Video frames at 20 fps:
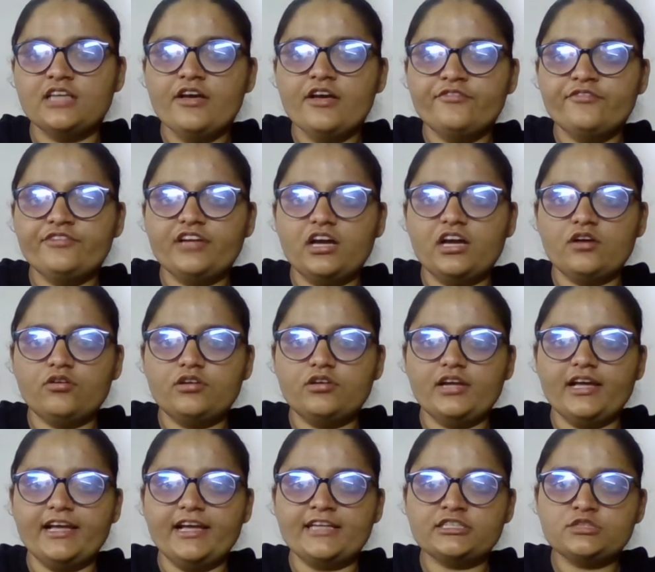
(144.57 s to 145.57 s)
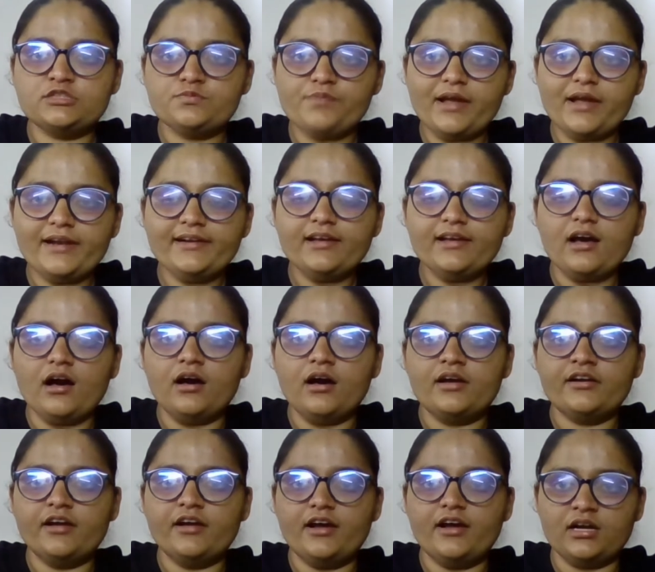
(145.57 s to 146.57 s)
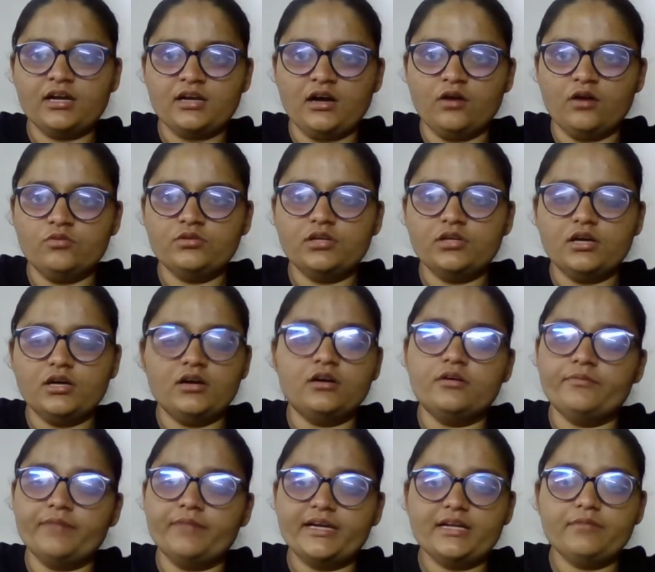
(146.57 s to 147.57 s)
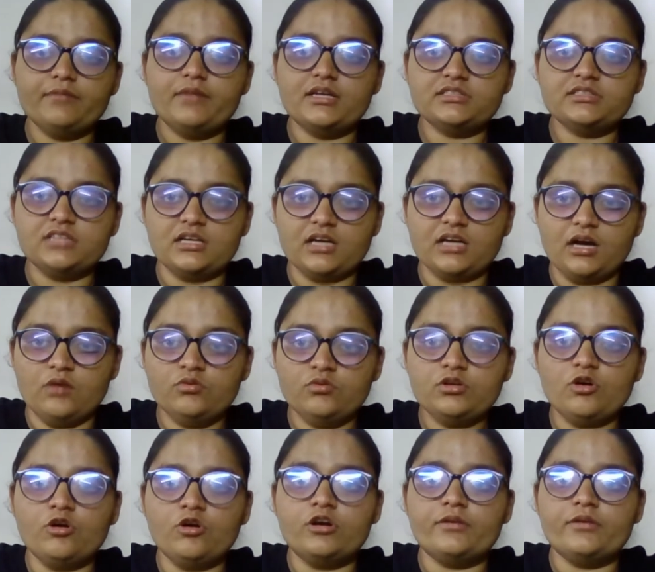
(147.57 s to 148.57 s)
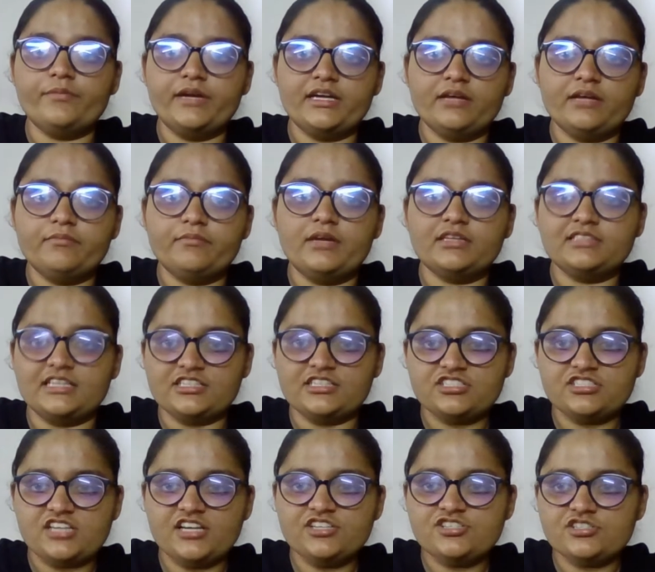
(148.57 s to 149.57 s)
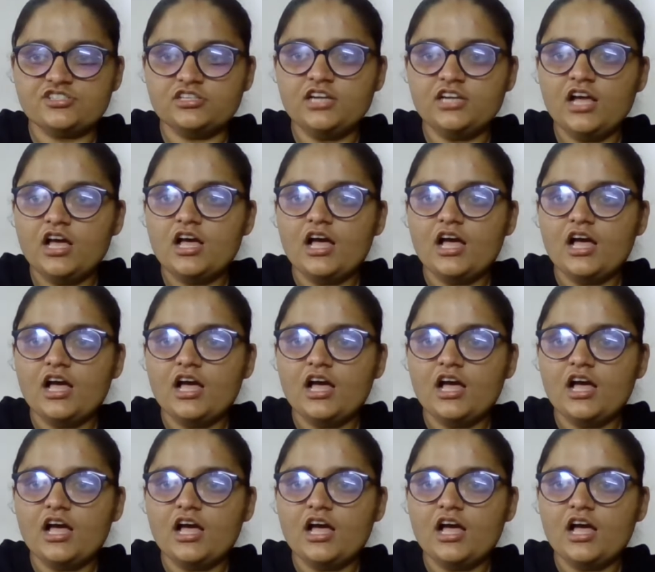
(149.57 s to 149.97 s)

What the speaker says: we are gonna expand our account, Metamask account or Metamask extension,